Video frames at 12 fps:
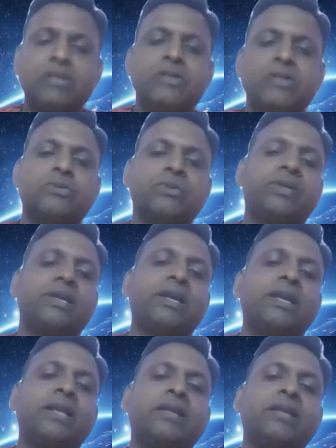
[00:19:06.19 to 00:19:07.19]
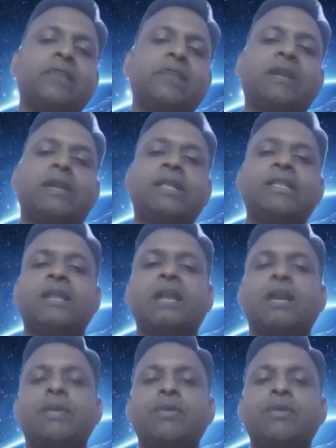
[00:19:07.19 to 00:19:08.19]
So you can write, definitely there
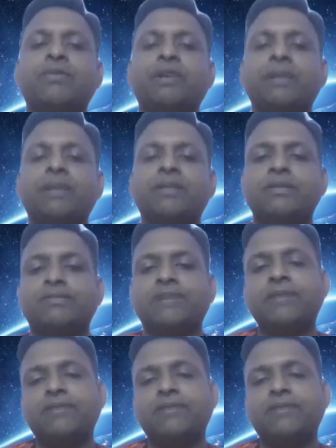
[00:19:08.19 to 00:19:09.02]
will be one female sibling